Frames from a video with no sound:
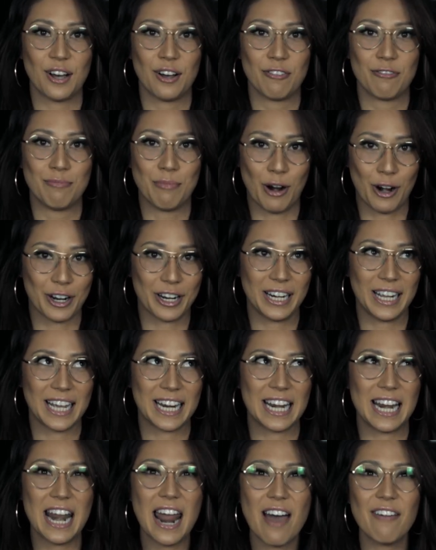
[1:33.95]
of
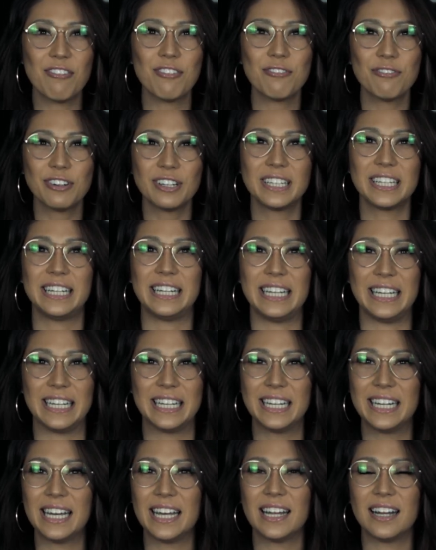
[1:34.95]
marketing, I never really
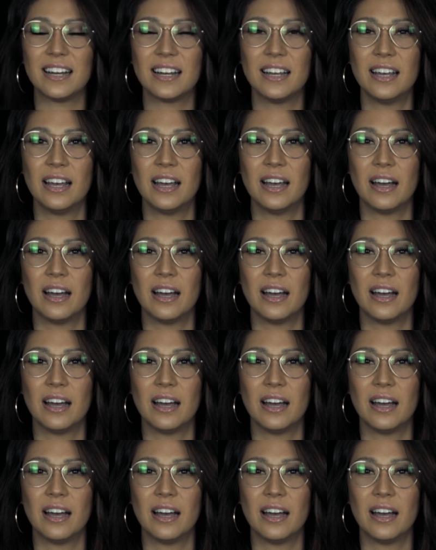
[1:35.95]
needed it.